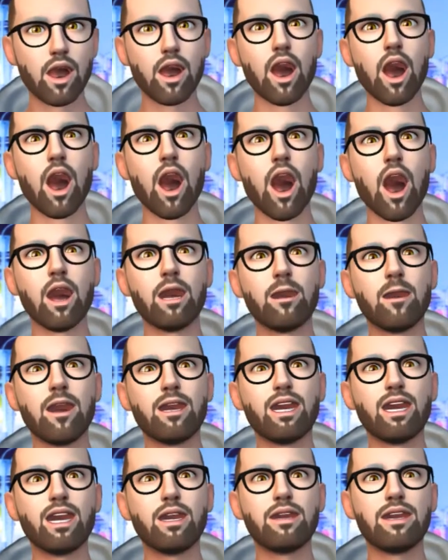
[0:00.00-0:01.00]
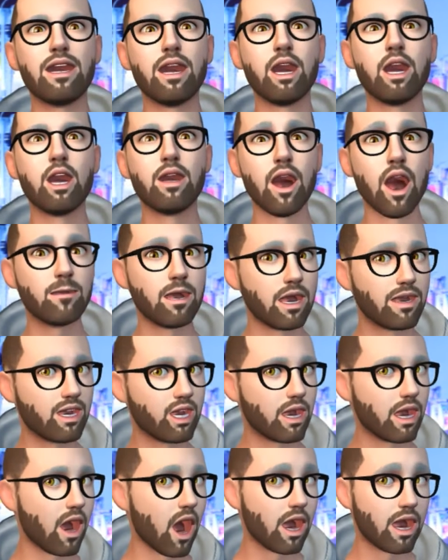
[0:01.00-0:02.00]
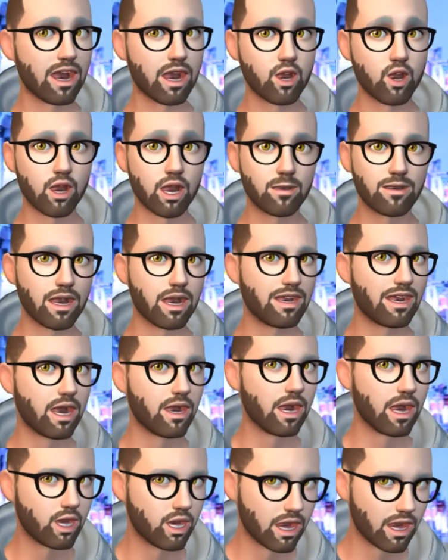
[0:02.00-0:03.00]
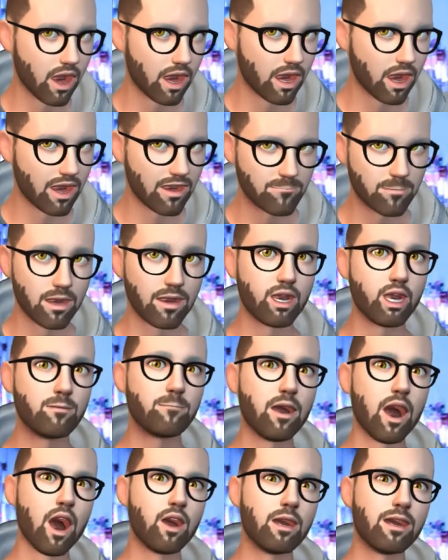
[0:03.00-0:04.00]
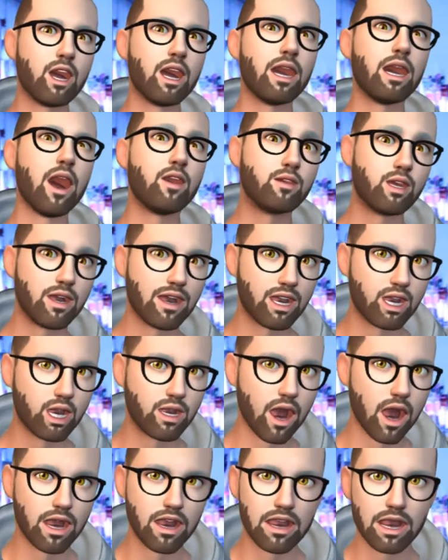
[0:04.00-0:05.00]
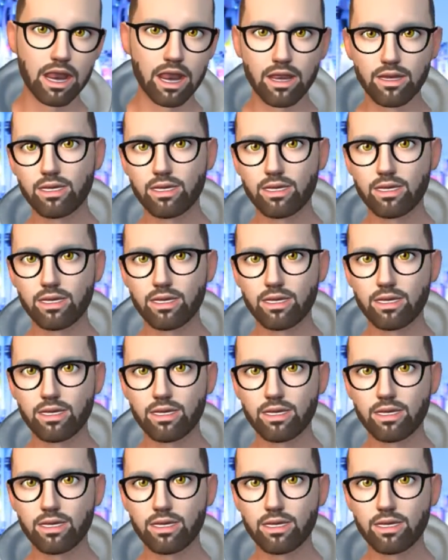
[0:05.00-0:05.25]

um, they still probably are not a one billion dollar company, but they're probably hovering around it.